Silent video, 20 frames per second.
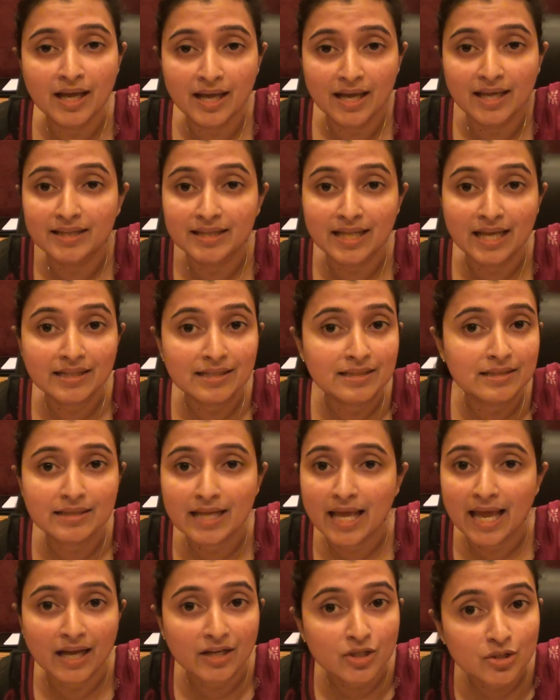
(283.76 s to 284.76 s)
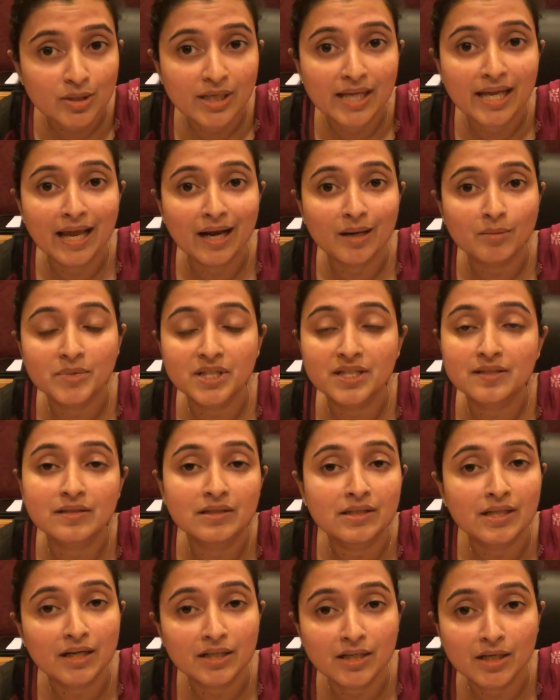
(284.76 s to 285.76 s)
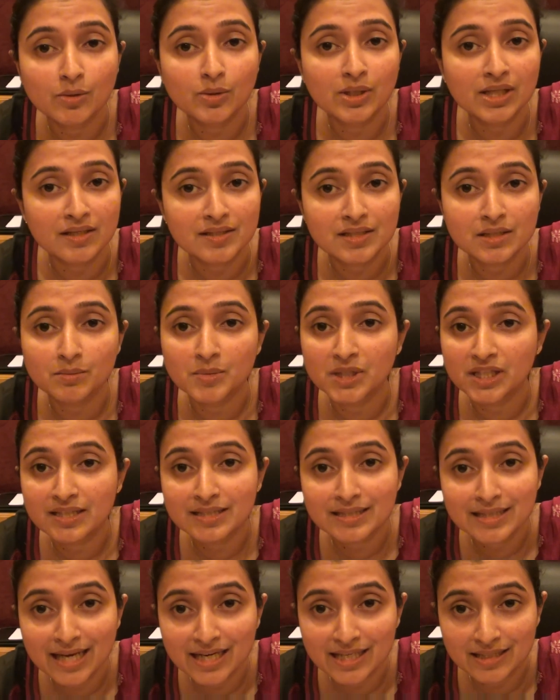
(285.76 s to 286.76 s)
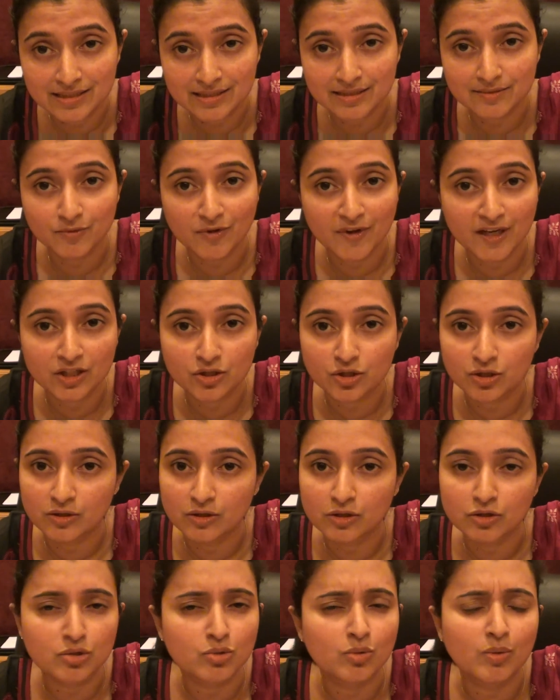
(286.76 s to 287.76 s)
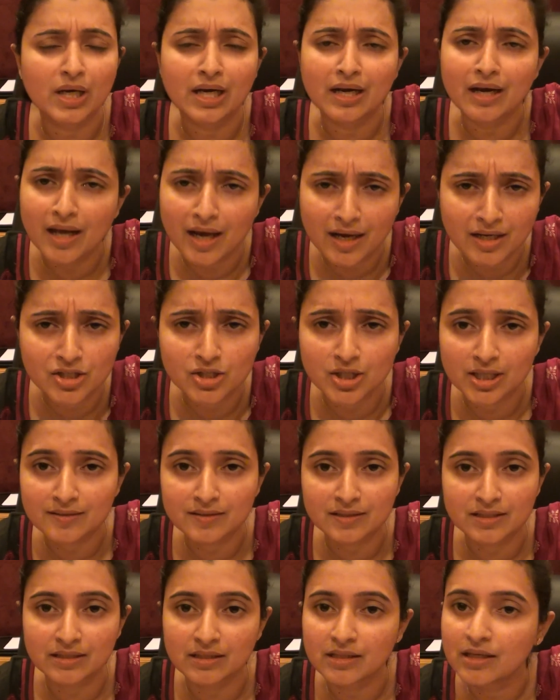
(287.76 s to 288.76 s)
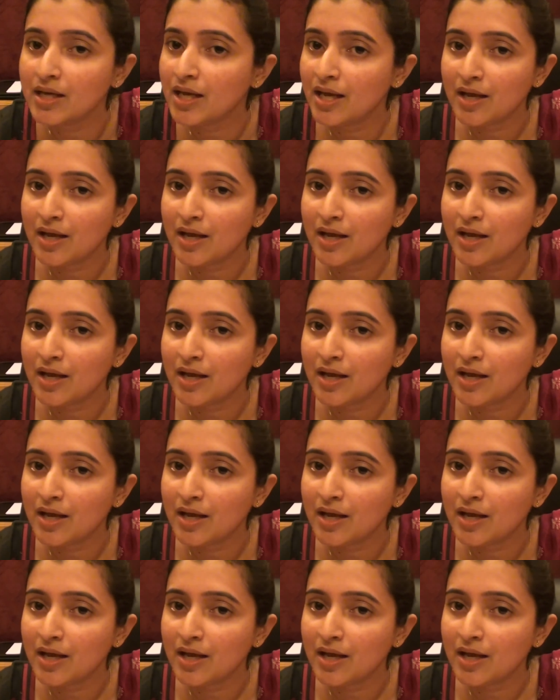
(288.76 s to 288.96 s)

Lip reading: And that actually helped us in cut out customer dissatisfaction to a large extent,